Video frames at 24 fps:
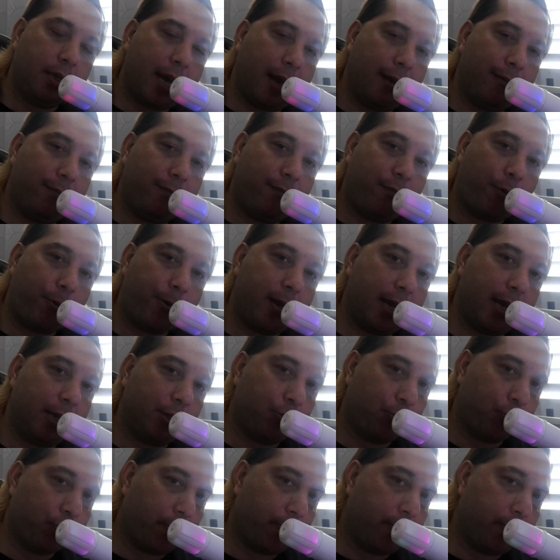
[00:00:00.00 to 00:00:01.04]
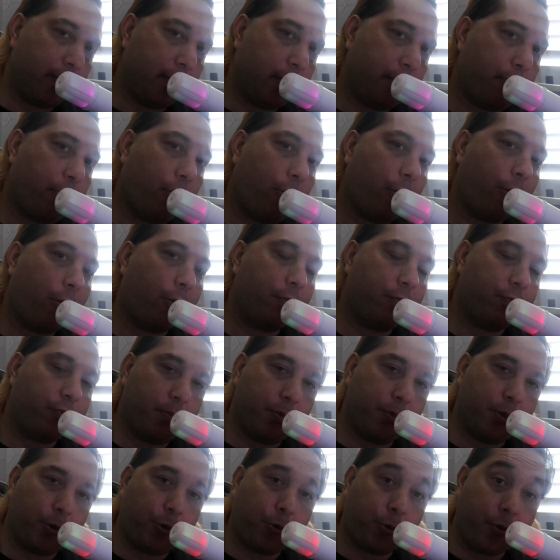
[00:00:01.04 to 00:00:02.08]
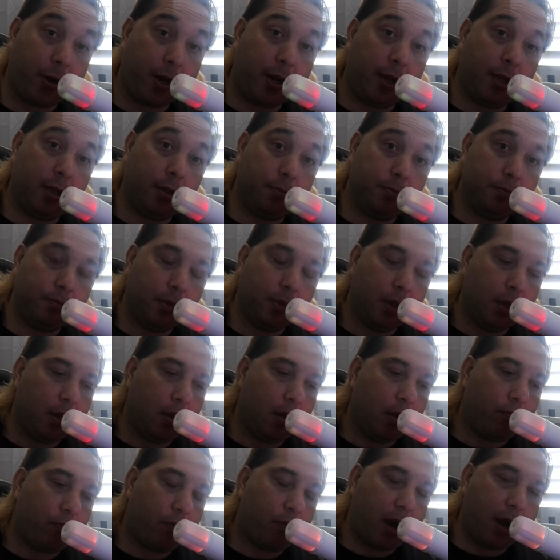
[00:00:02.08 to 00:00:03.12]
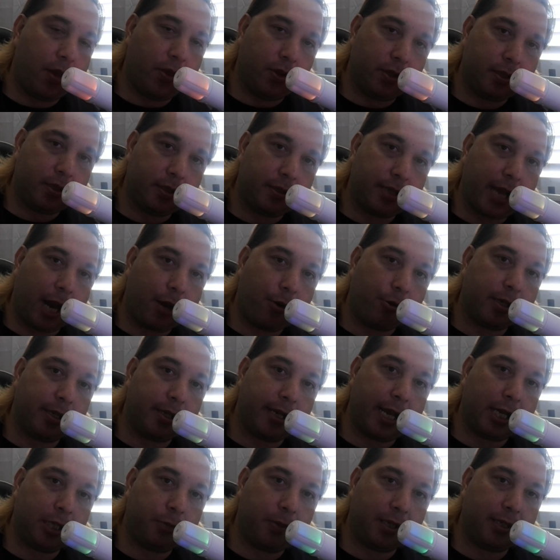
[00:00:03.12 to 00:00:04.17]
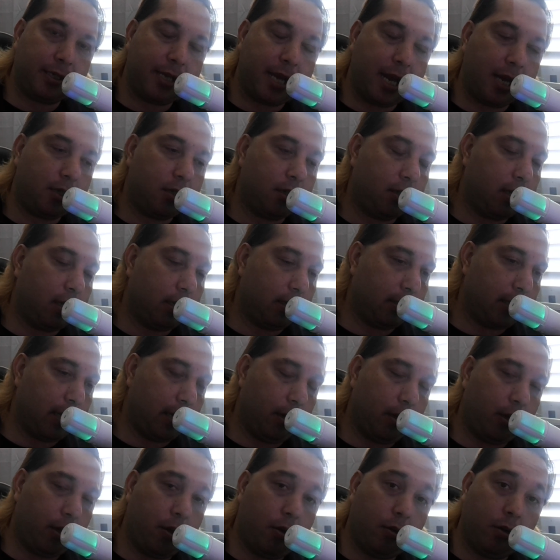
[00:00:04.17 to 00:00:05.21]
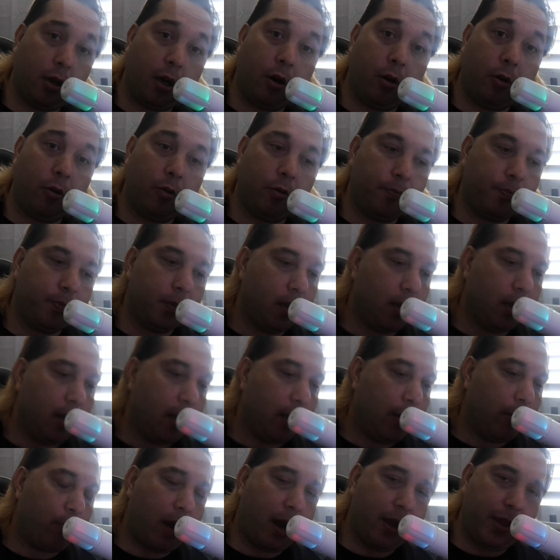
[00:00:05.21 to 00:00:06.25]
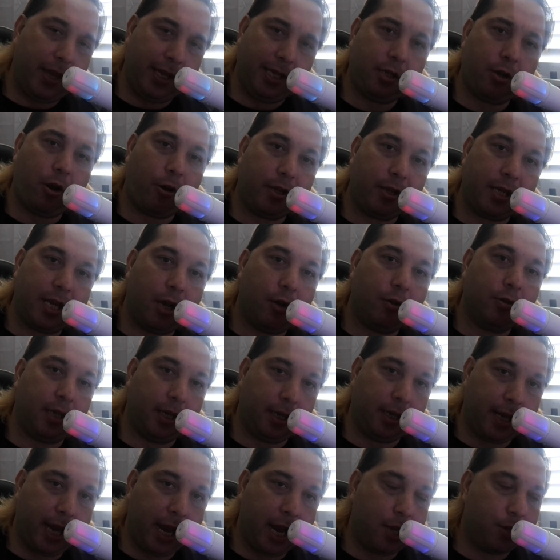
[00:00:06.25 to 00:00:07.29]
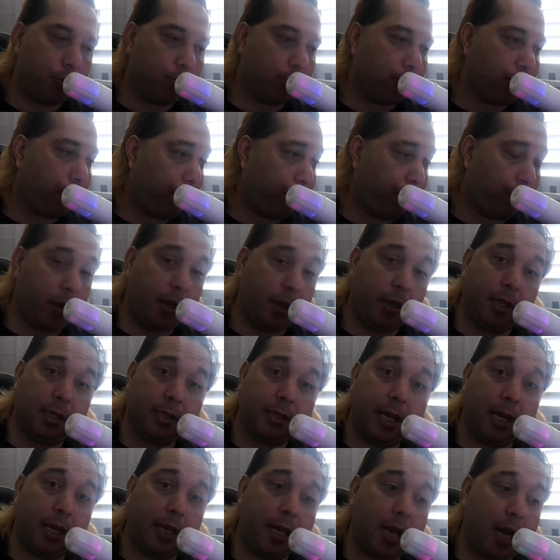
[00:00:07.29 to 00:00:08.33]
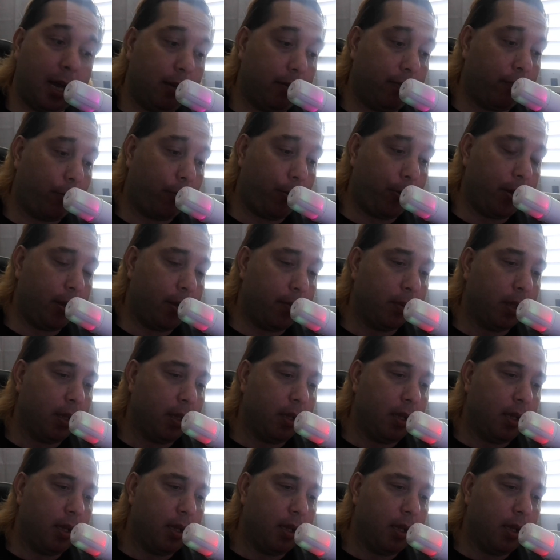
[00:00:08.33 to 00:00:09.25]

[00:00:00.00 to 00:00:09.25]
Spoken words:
California has drifted apart from their curriculum, why the standards and expectations continue to go low, why these cartels and gangsters are running the state of California.